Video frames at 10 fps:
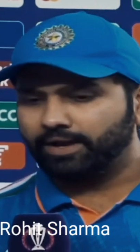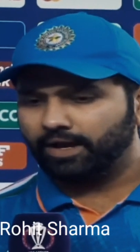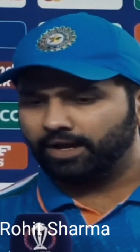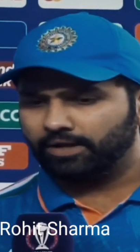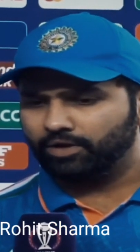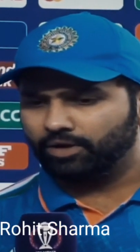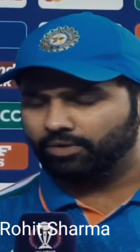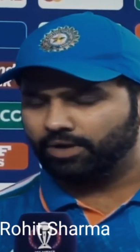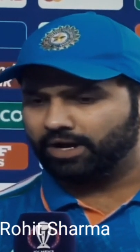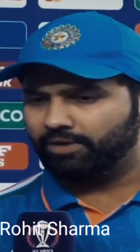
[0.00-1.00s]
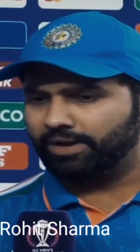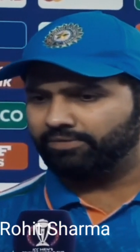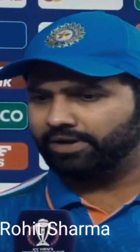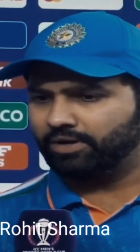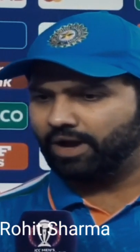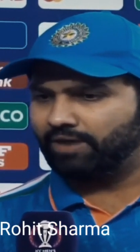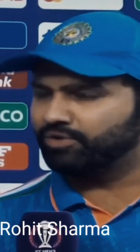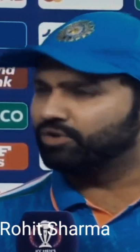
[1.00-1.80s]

Uh, you know, uh, when when you have